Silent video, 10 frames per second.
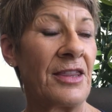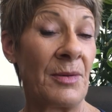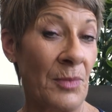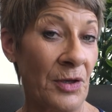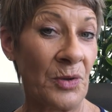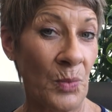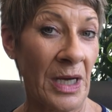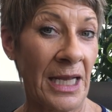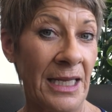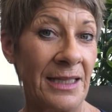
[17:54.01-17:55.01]
The modern
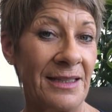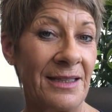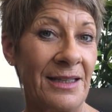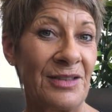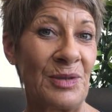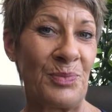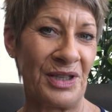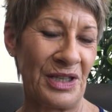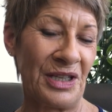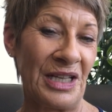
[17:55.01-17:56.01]
way to
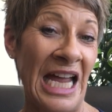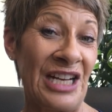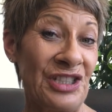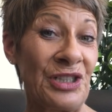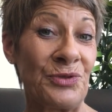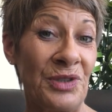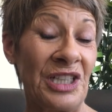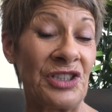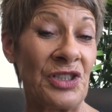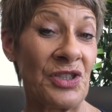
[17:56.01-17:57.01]
bring the ancient
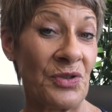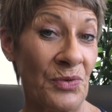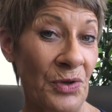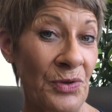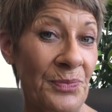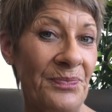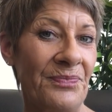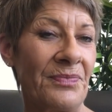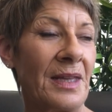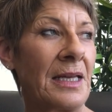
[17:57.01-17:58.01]
traditions through,
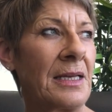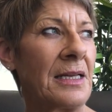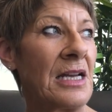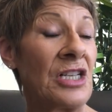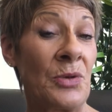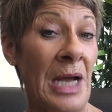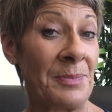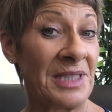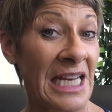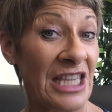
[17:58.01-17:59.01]
to
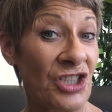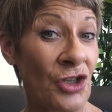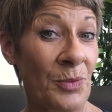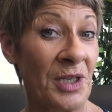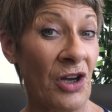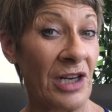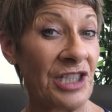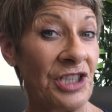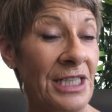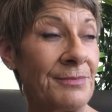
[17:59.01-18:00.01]
update the
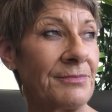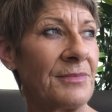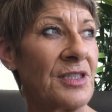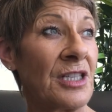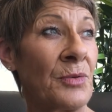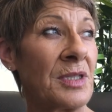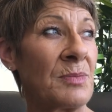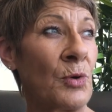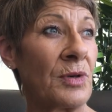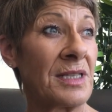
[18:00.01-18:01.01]
terminology so
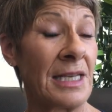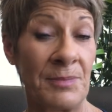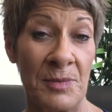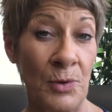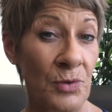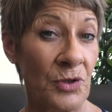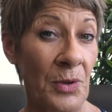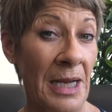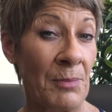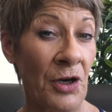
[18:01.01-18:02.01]
it's more acceptable
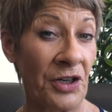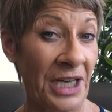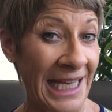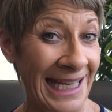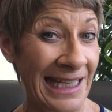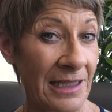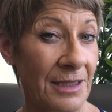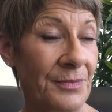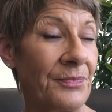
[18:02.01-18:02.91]
to our modern ear,